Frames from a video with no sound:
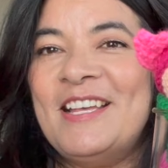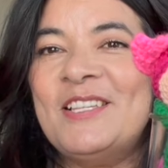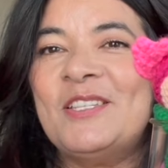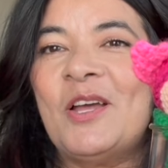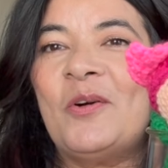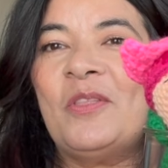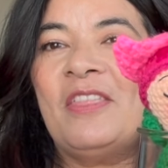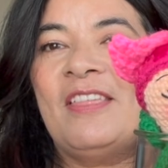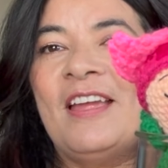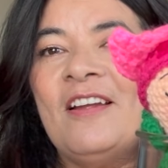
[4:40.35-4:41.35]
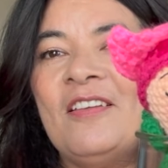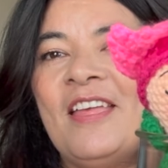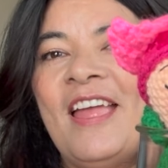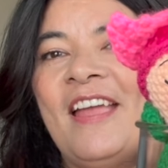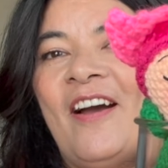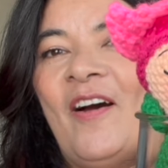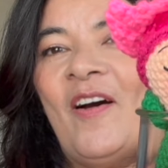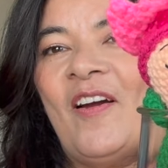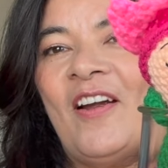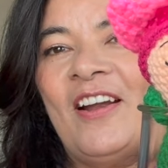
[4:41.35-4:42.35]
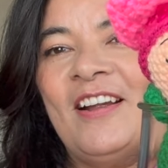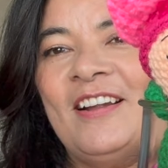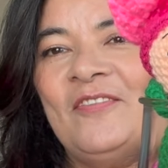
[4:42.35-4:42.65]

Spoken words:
So there they are.